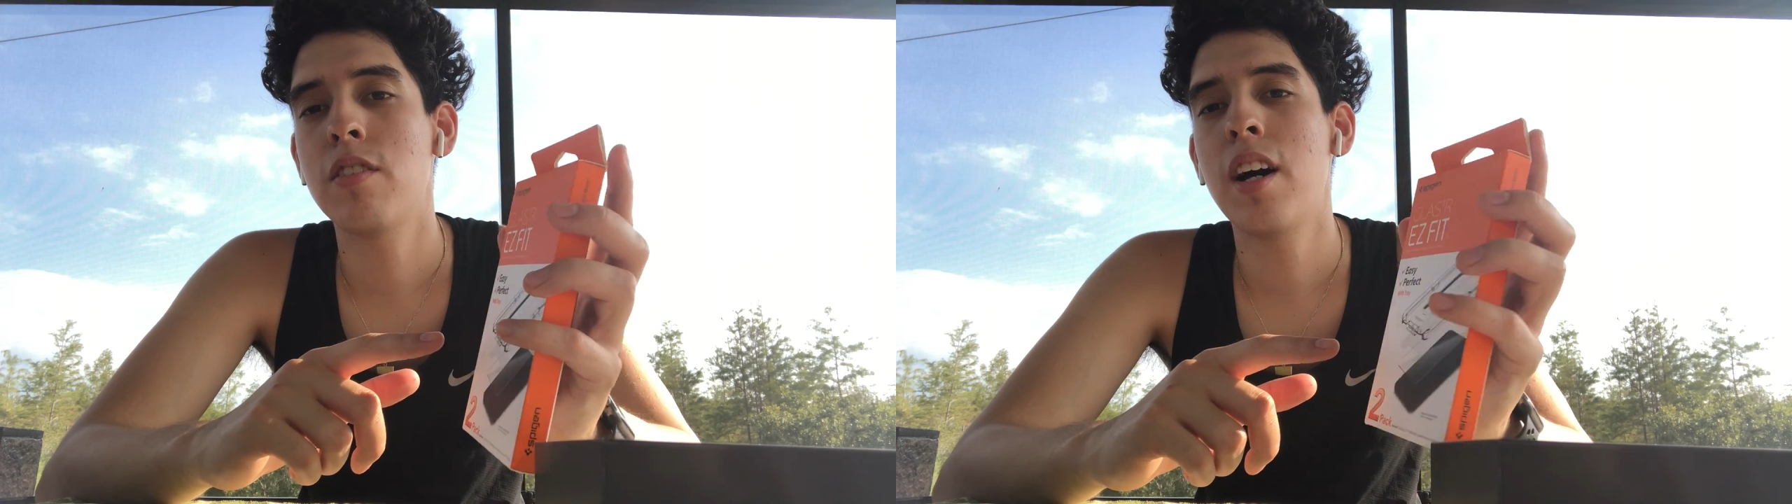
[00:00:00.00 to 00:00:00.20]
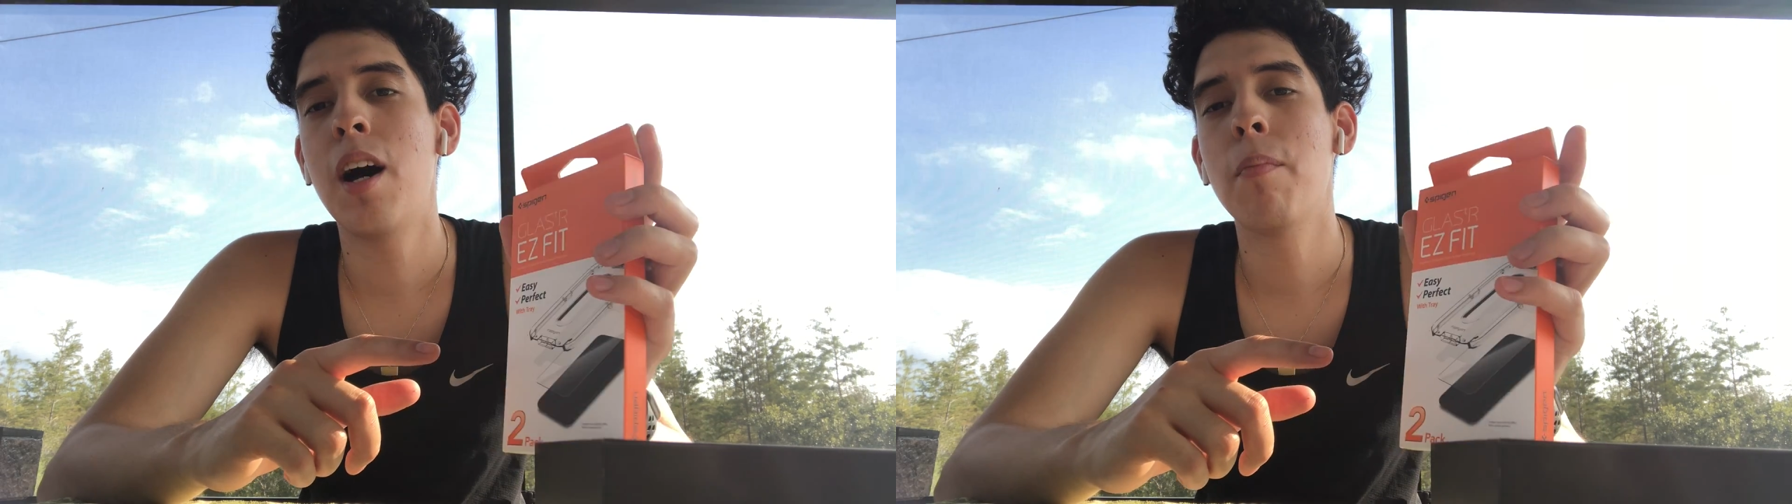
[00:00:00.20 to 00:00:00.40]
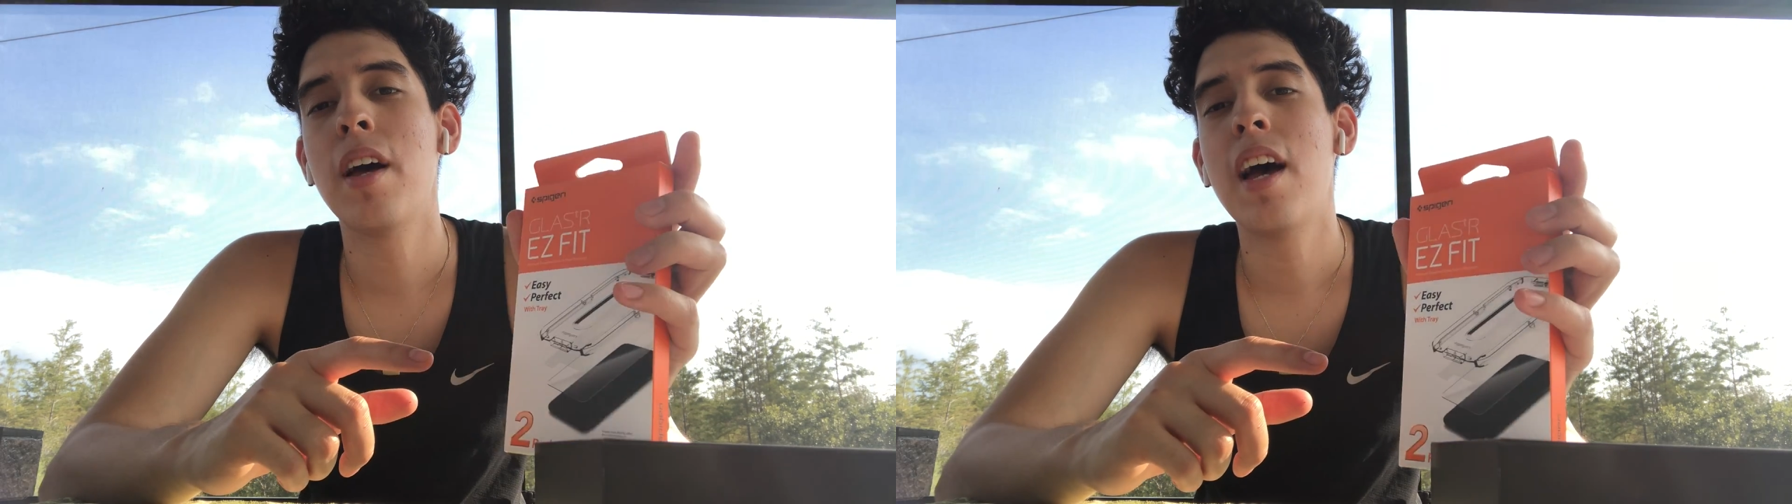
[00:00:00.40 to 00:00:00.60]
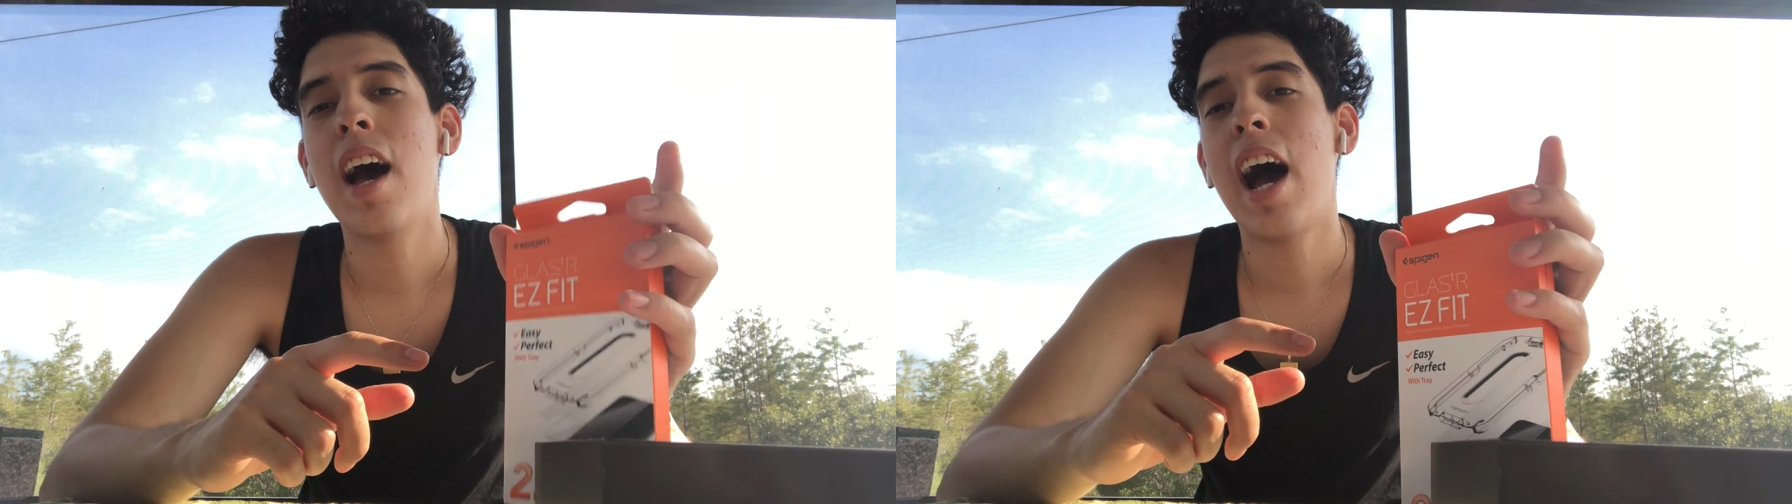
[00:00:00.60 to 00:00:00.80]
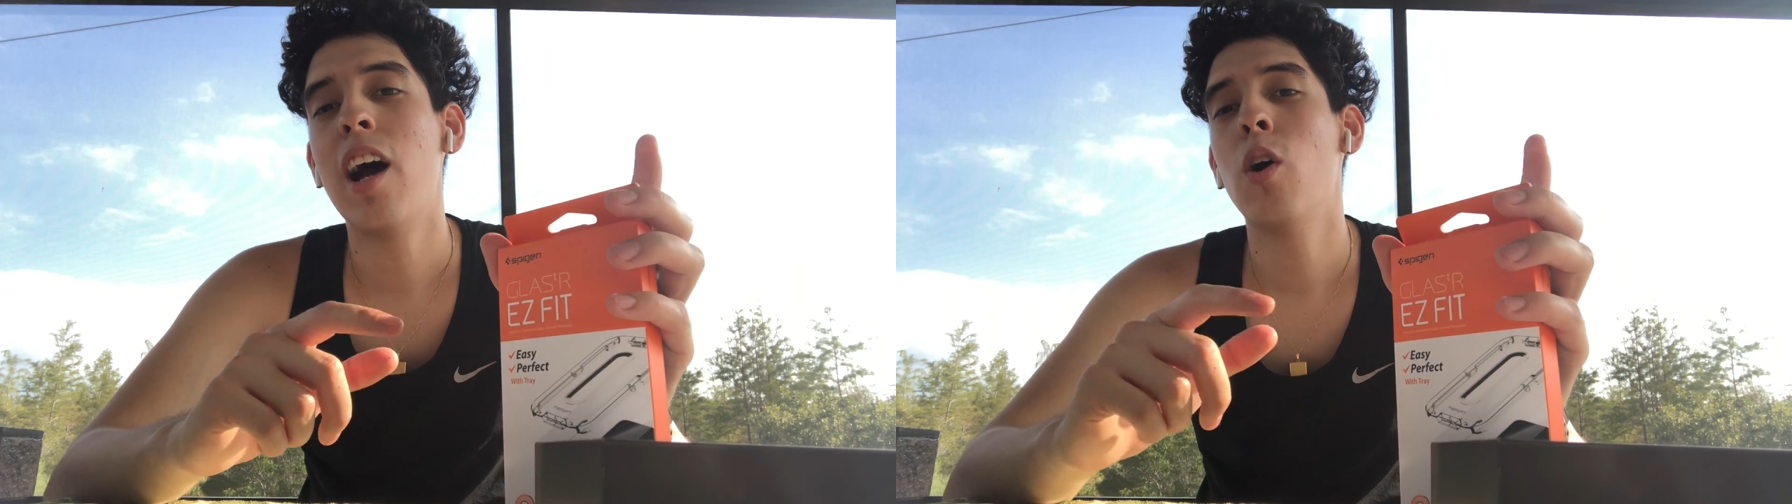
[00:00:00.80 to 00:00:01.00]
top.
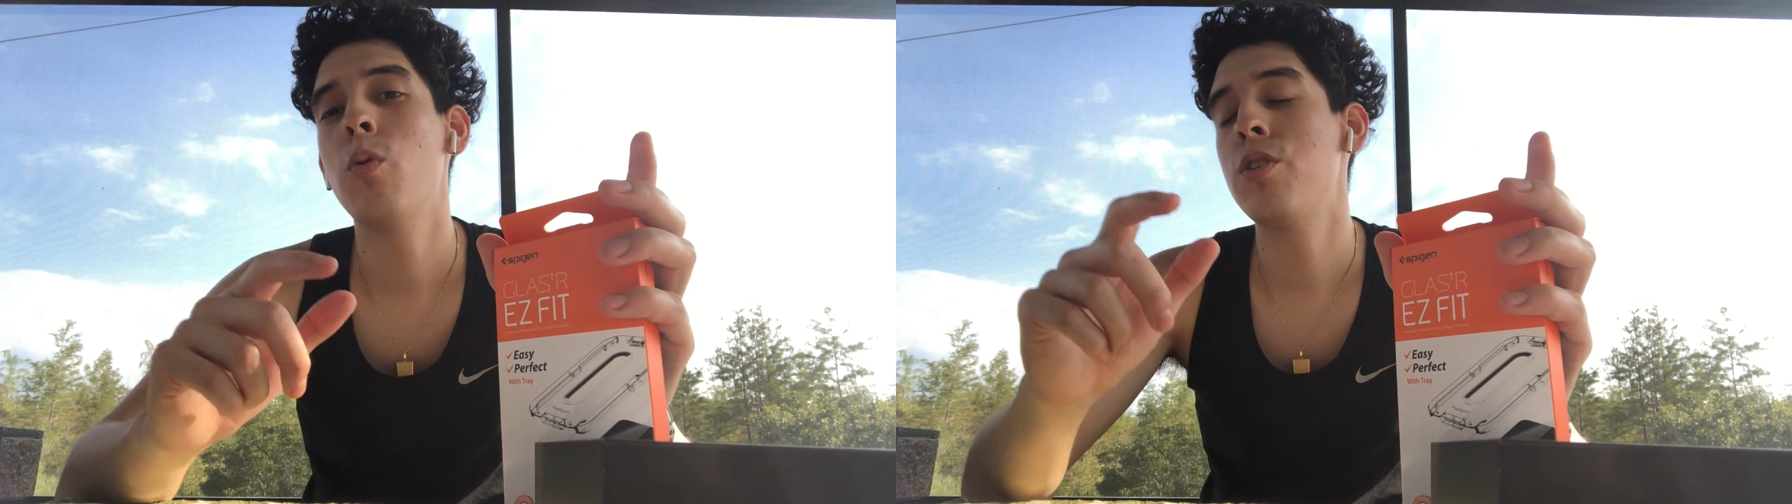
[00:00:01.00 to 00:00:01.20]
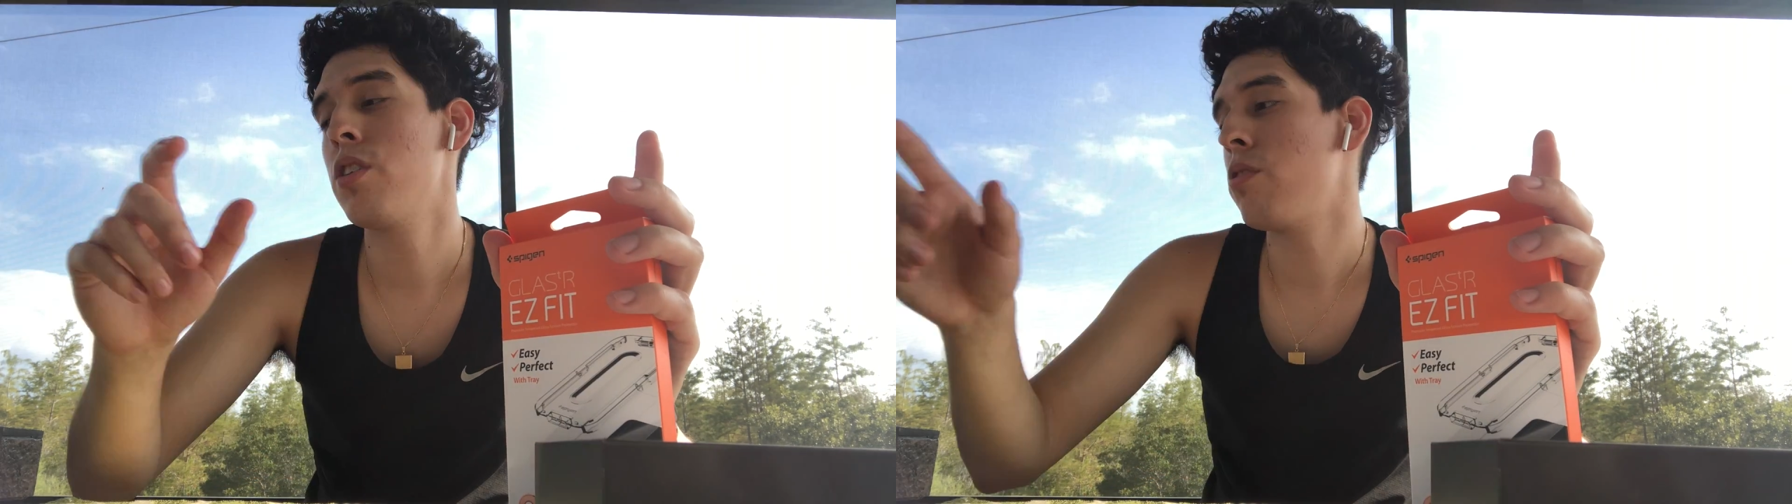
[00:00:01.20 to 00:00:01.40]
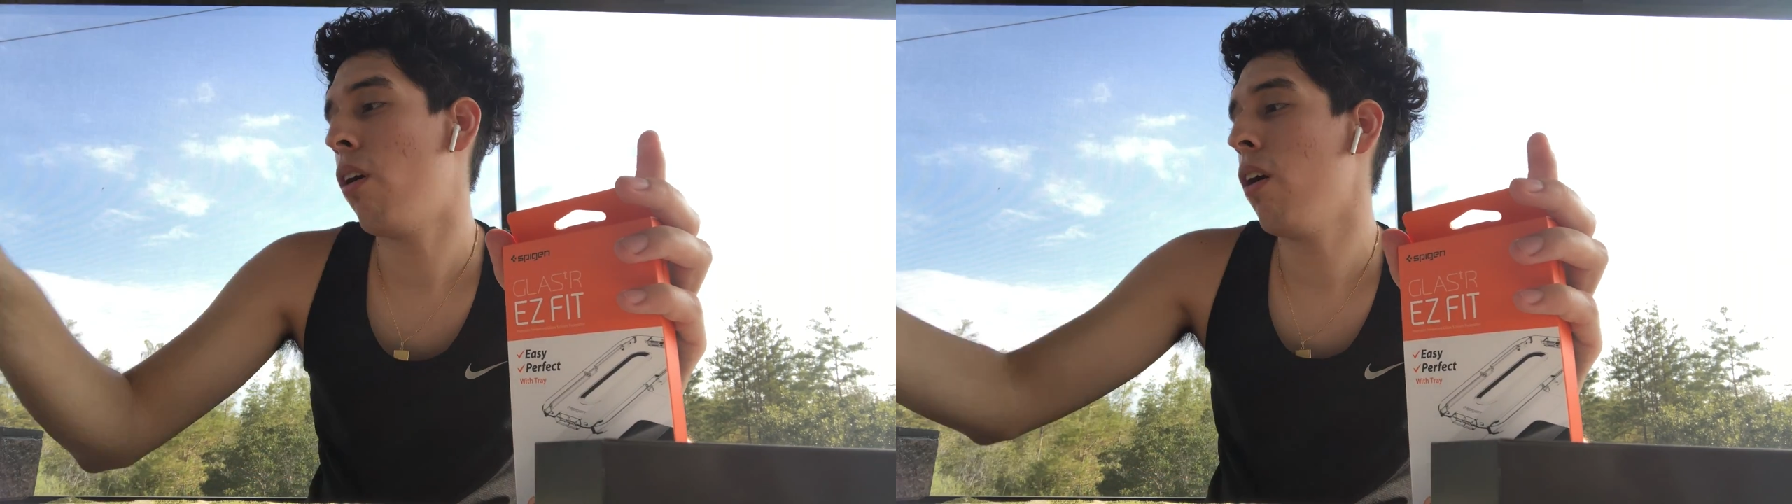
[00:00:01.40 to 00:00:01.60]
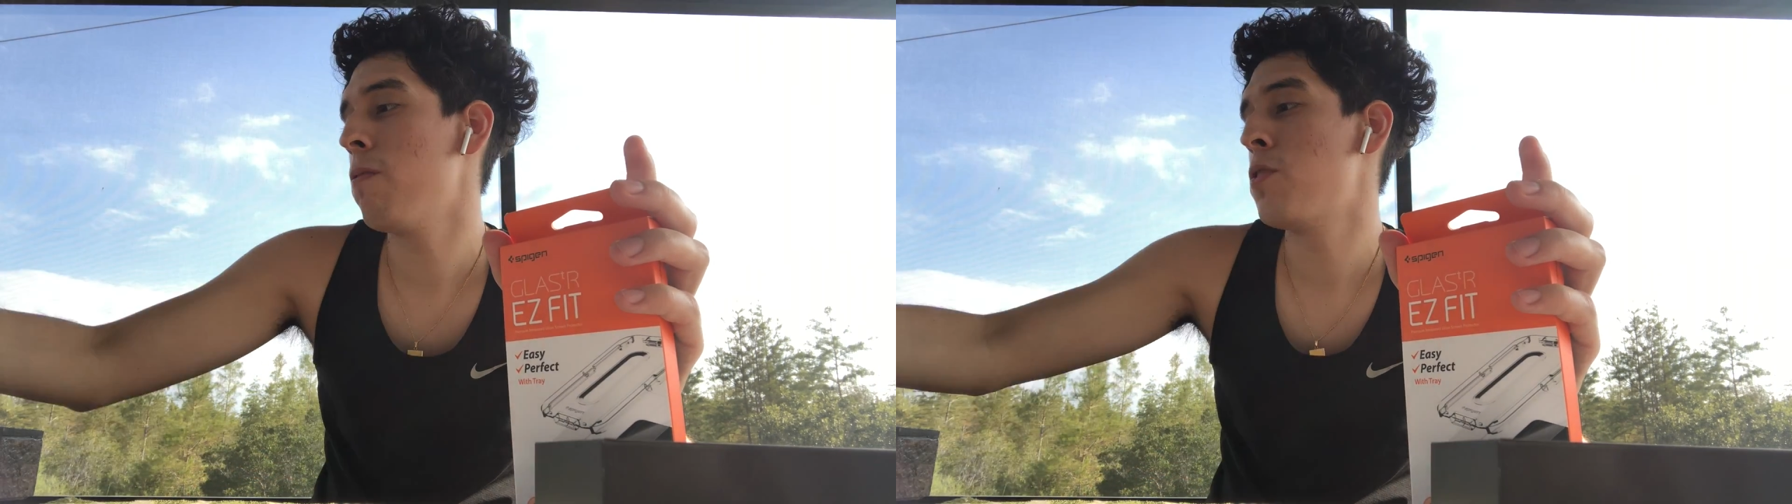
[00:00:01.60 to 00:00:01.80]
I always trust all the